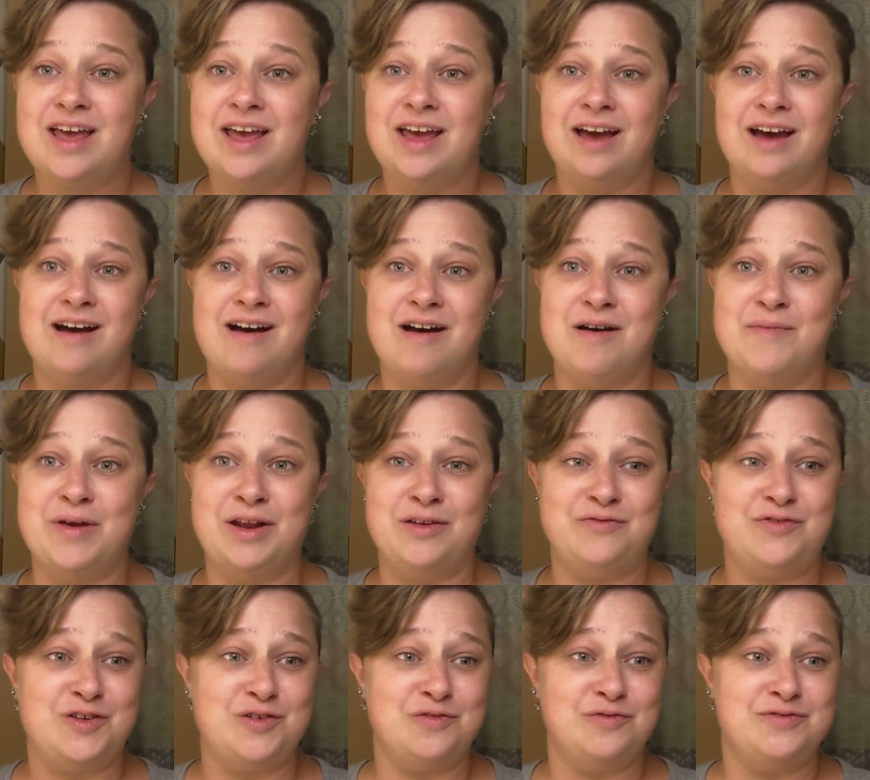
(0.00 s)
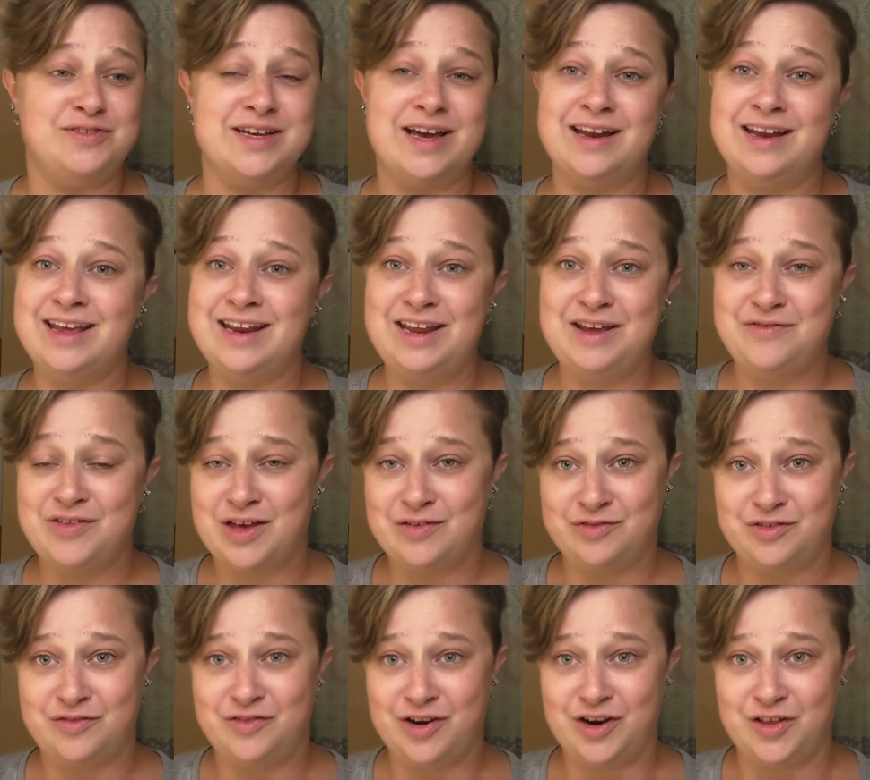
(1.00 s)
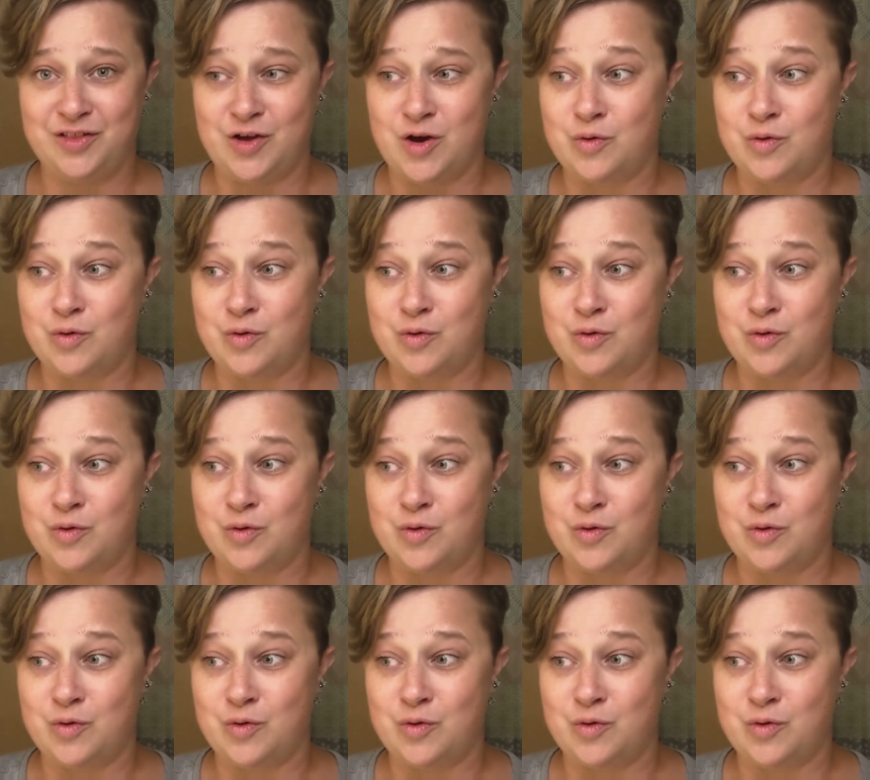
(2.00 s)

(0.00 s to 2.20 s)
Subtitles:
and if you've done any of that for very long,